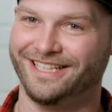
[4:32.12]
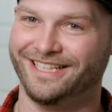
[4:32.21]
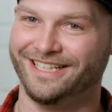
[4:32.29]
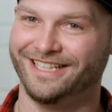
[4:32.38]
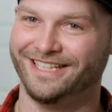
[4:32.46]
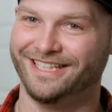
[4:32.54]

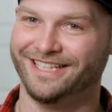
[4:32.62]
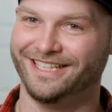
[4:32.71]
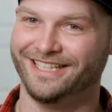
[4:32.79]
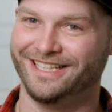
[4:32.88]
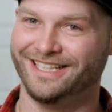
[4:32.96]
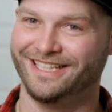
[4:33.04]

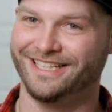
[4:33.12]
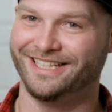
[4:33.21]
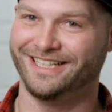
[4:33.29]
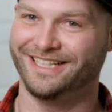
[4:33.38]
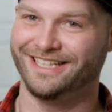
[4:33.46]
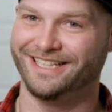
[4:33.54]

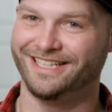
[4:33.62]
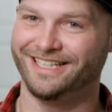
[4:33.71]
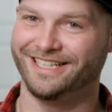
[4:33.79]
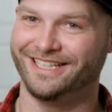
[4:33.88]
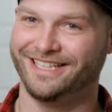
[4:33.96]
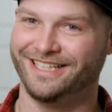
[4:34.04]

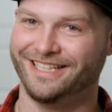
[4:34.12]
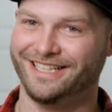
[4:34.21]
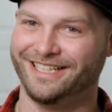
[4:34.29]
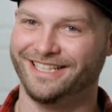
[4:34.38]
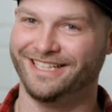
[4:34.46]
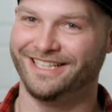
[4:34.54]

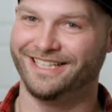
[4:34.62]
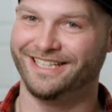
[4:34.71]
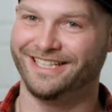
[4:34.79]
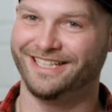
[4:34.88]
No one is speaking in this clip.